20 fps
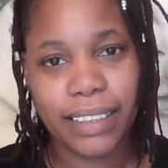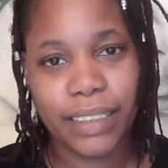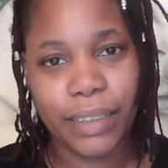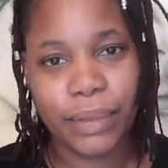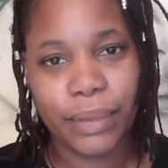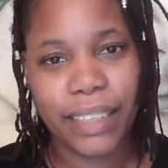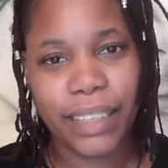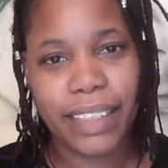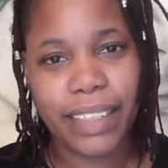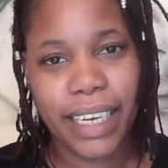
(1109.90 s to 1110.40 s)

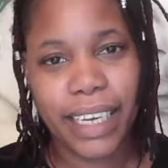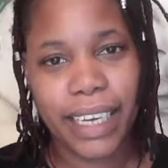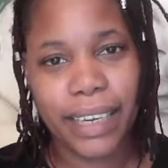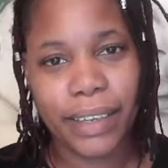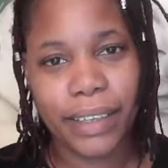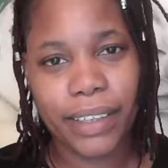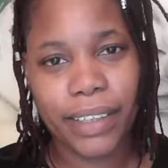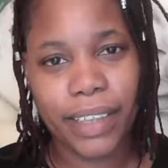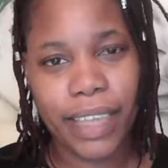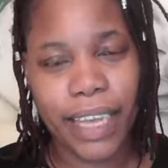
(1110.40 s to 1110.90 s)
What does
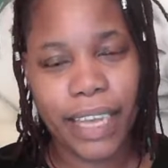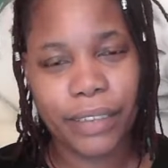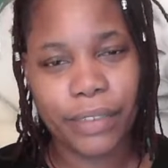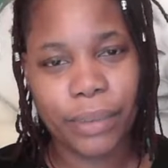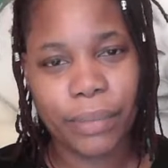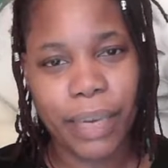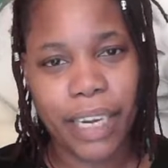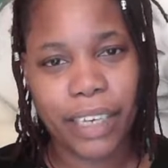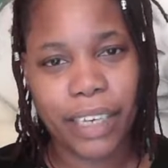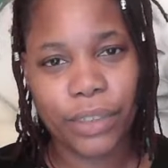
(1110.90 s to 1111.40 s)
that
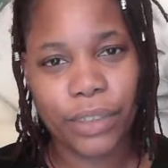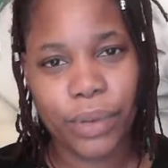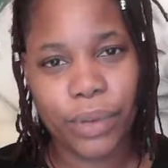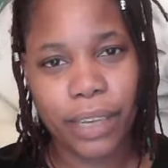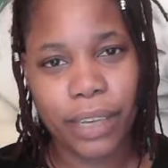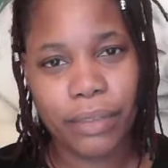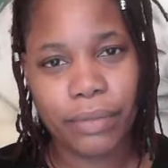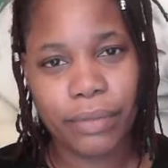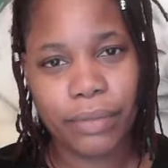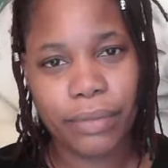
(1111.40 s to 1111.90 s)
line remind
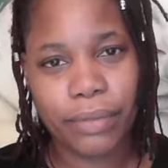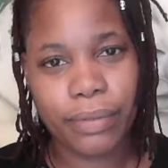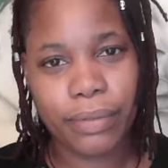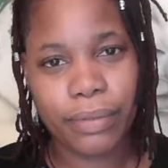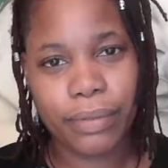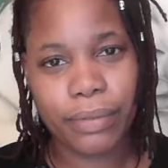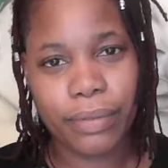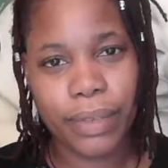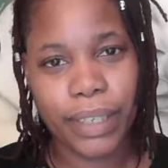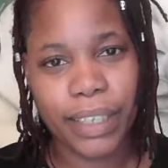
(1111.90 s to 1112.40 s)
you of
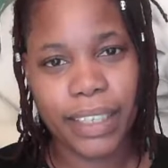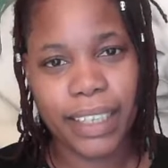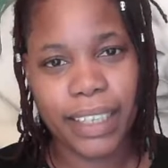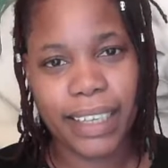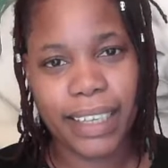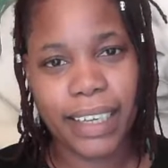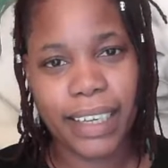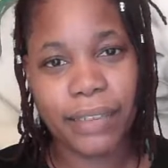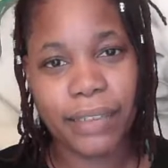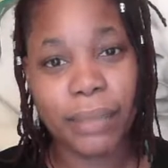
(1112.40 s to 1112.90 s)
when you
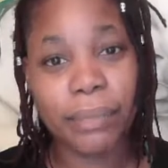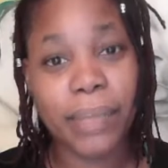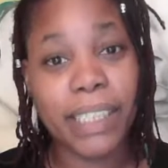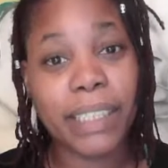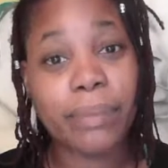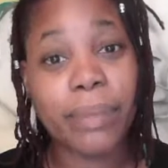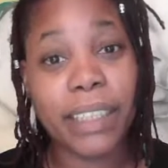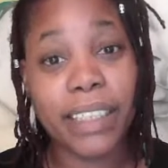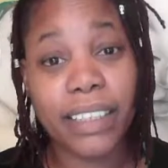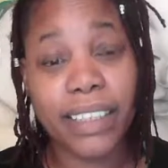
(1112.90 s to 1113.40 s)
think of "it
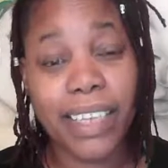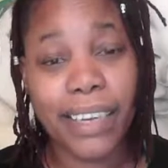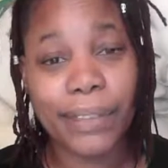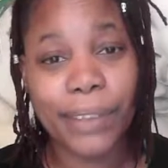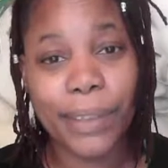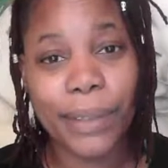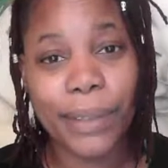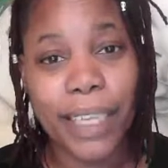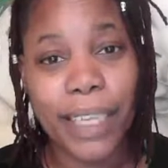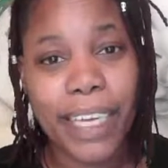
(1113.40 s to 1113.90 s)
must be the
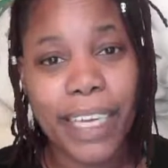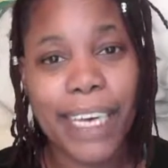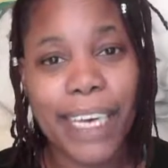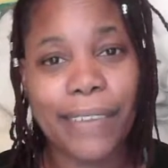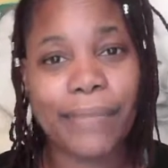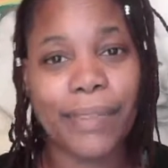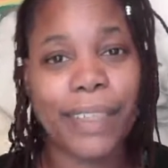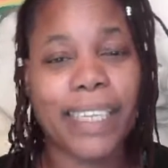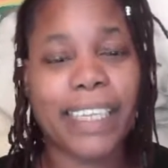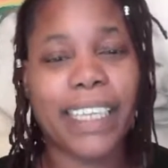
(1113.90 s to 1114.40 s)
devil"?
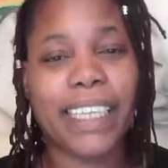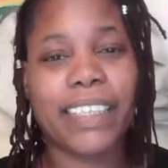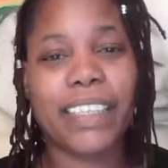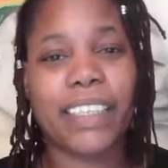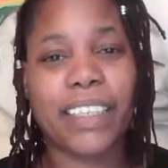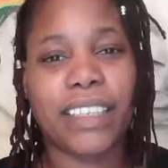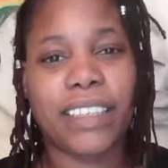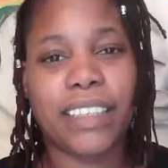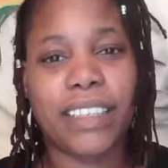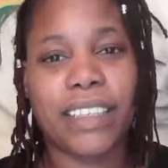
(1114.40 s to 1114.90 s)
I feel like
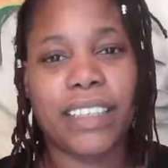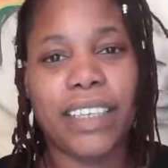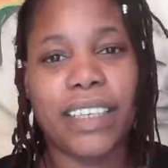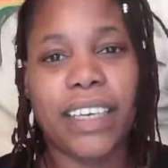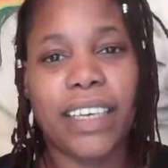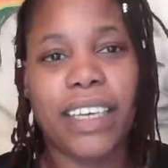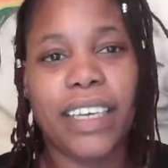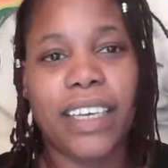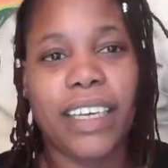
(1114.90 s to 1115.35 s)
that's such a